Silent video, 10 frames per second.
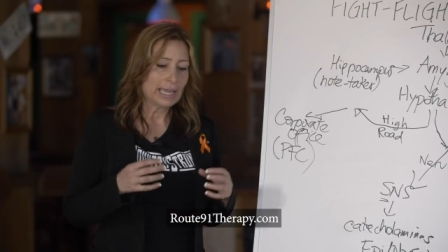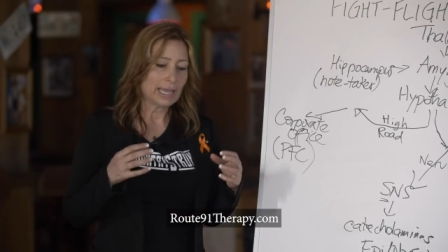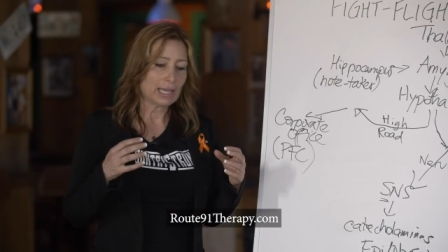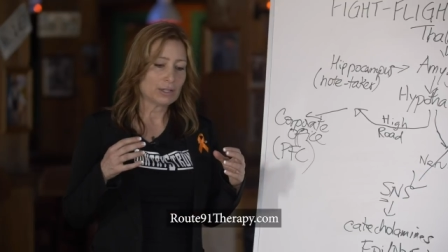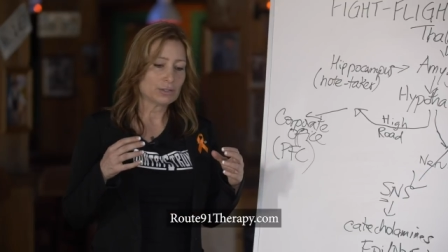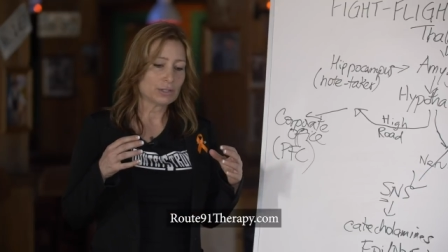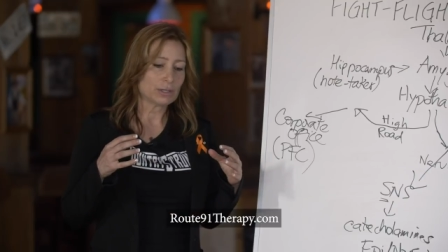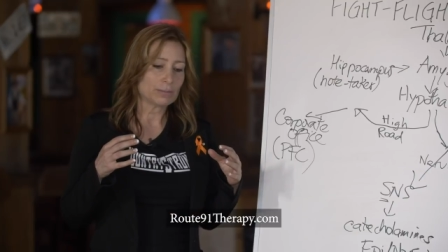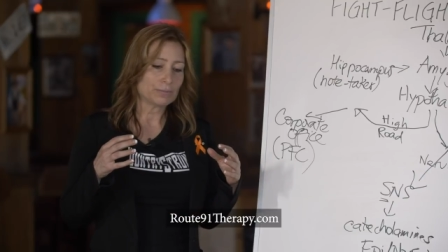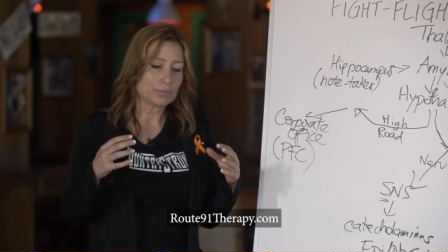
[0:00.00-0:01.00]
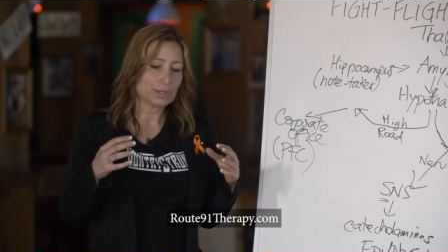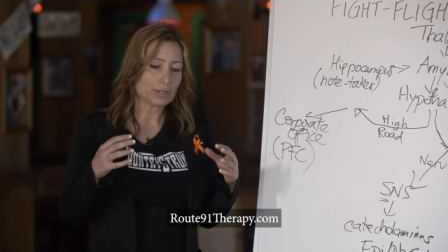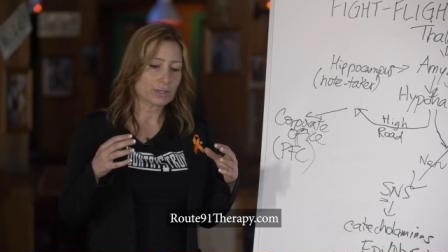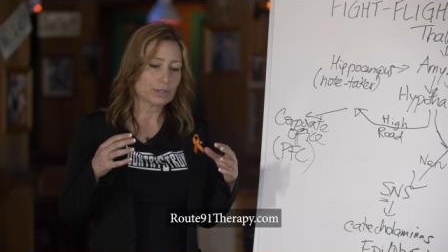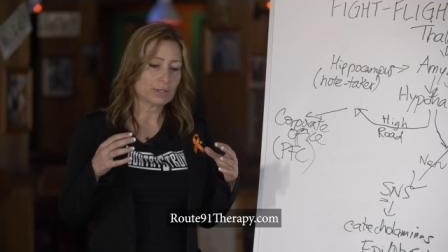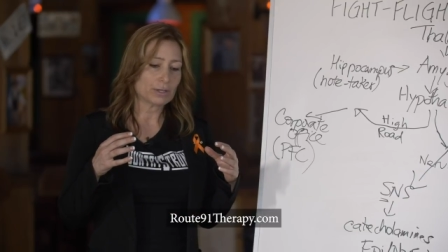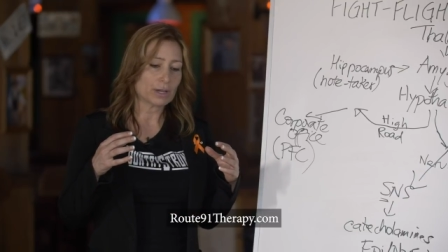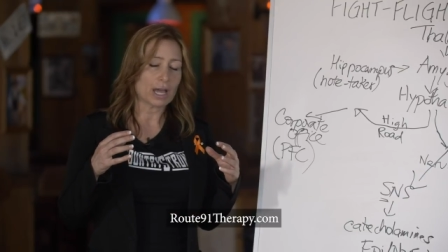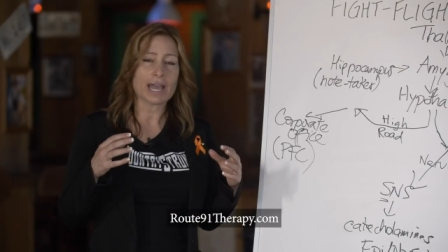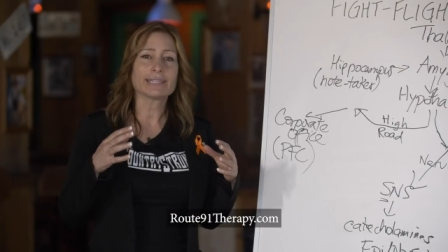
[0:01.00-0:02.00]
And
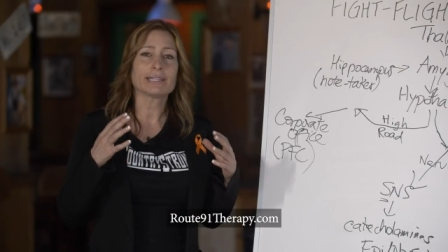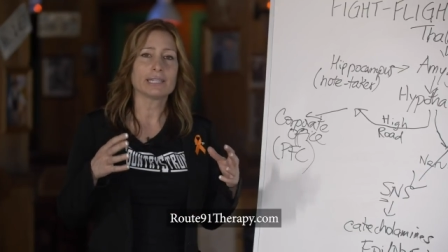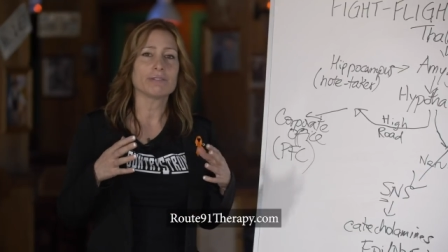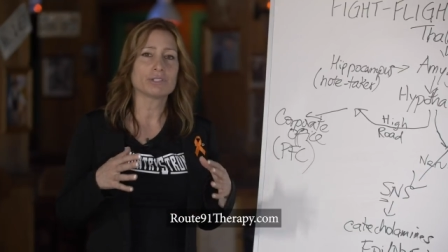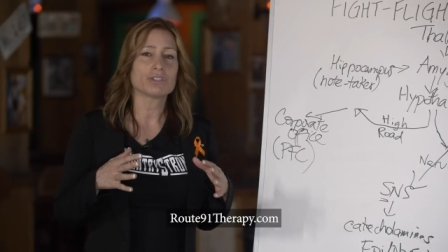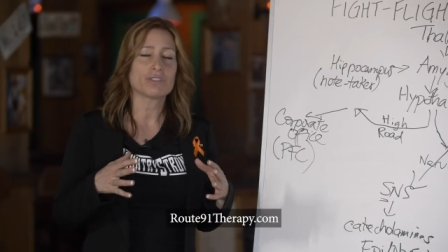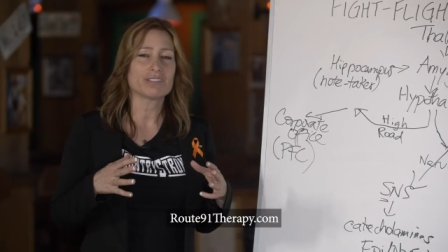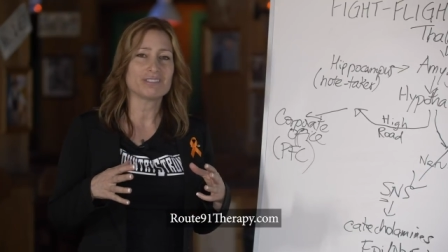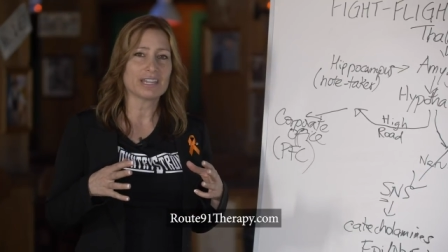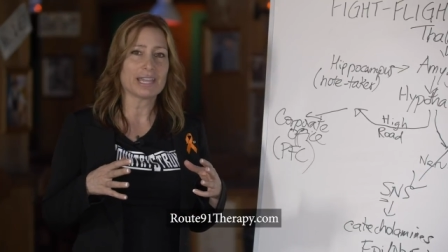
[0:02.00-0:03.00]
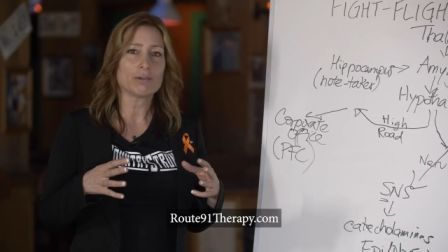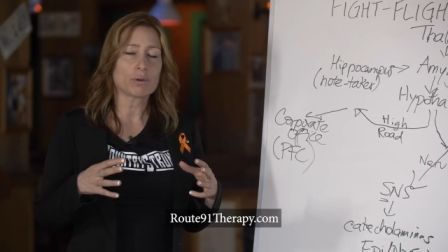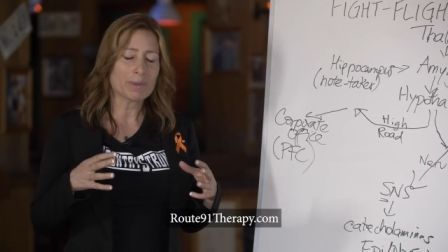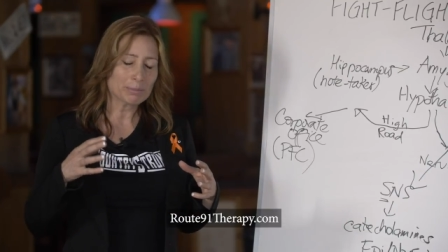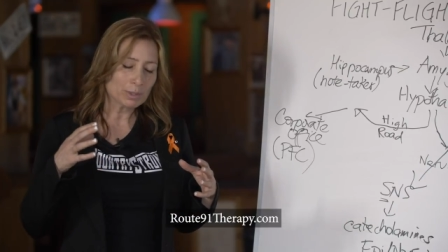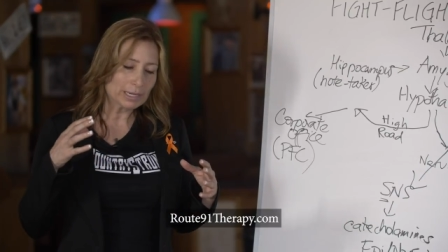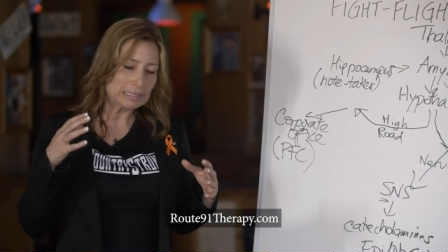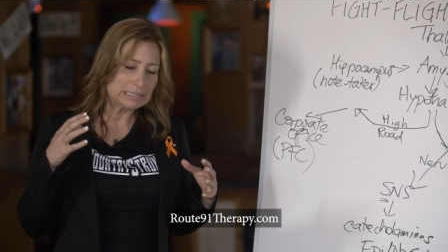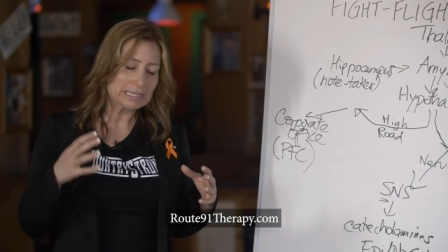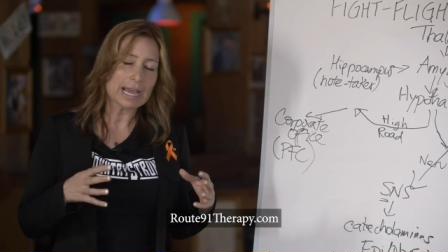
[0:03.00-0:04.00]
I can even to this day remember
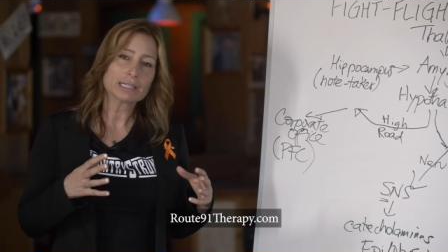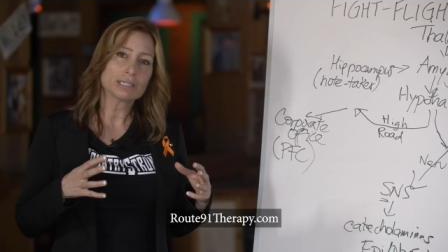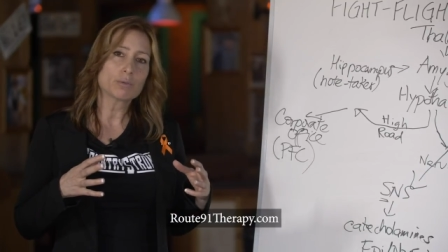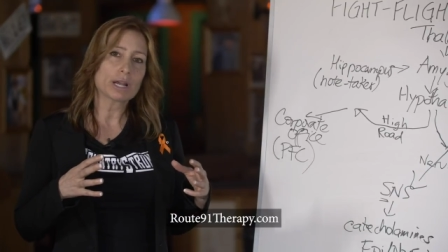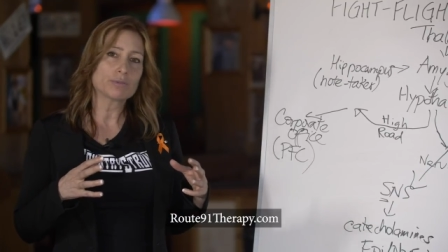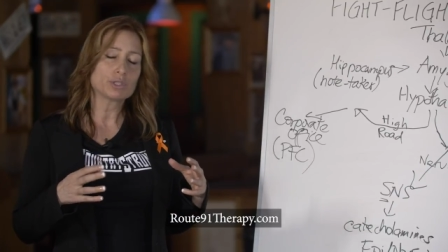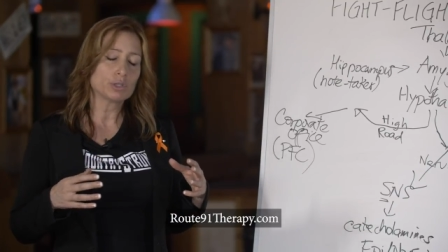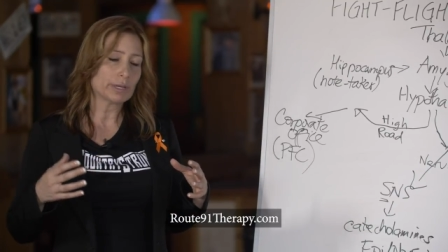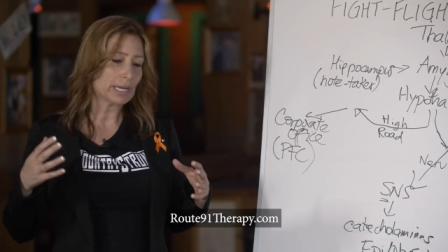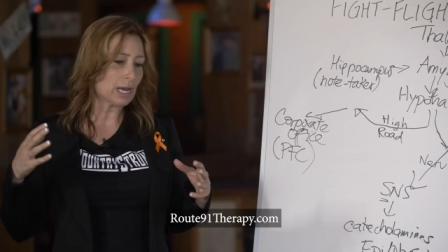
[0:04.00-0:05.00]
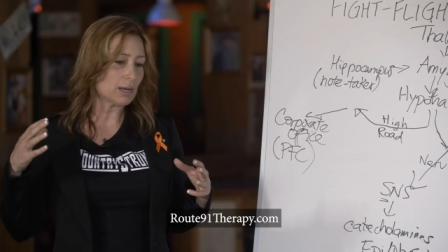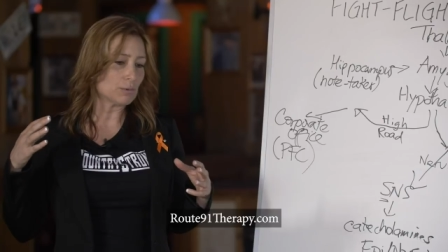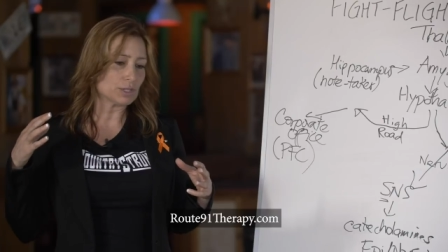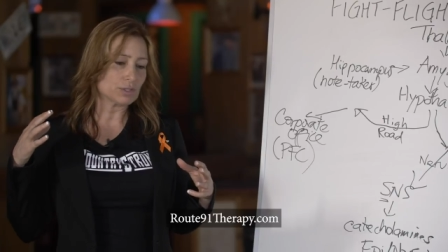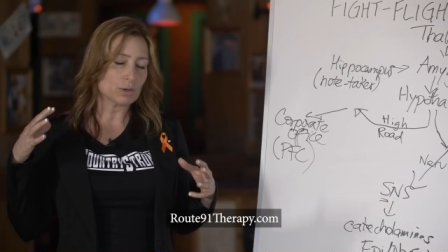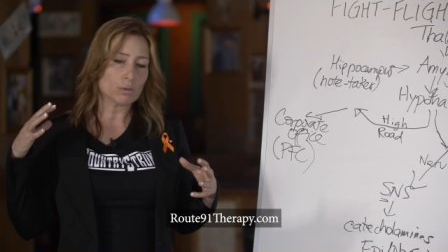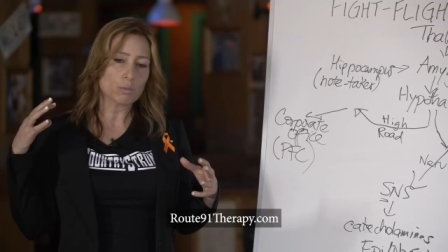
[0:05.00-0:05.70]
exactly what I was doing. I was